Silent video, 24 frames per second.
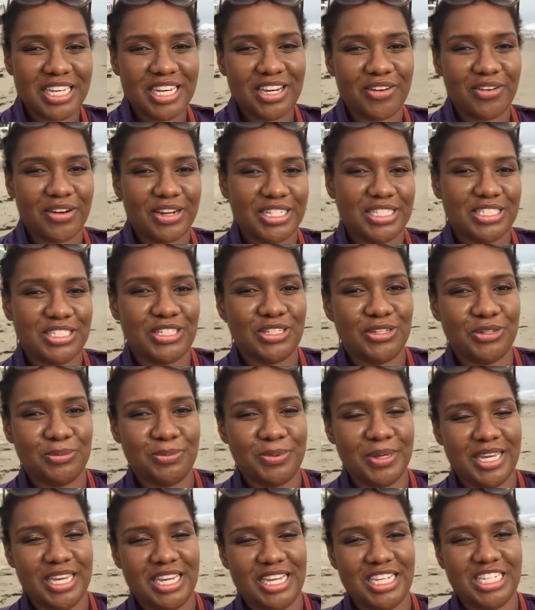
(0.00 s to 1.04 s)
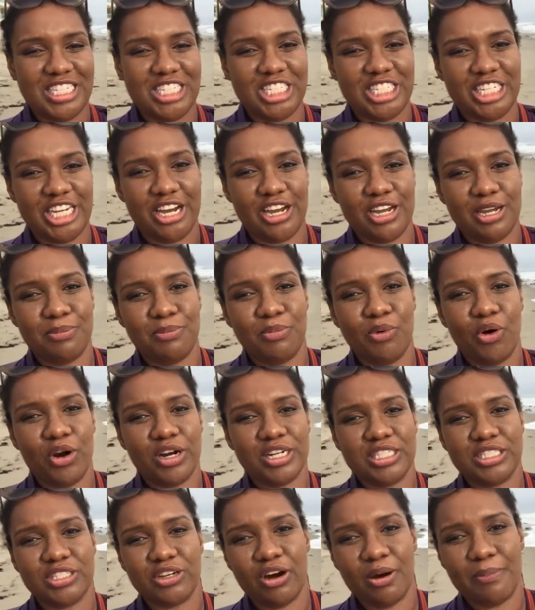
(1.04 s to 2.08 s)
going to be sharing
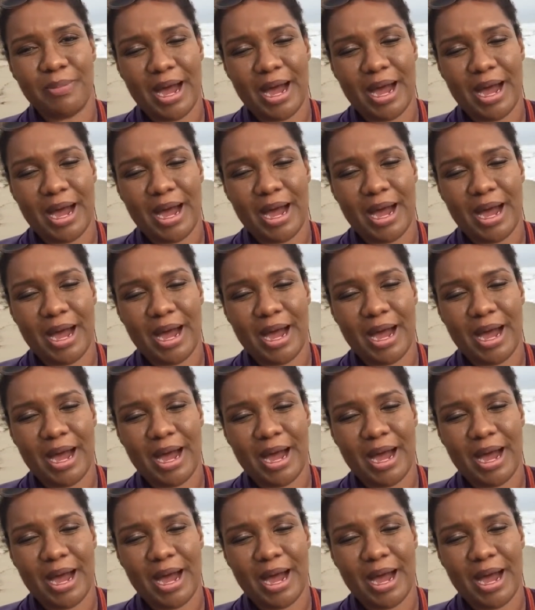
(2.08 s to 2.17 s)
more so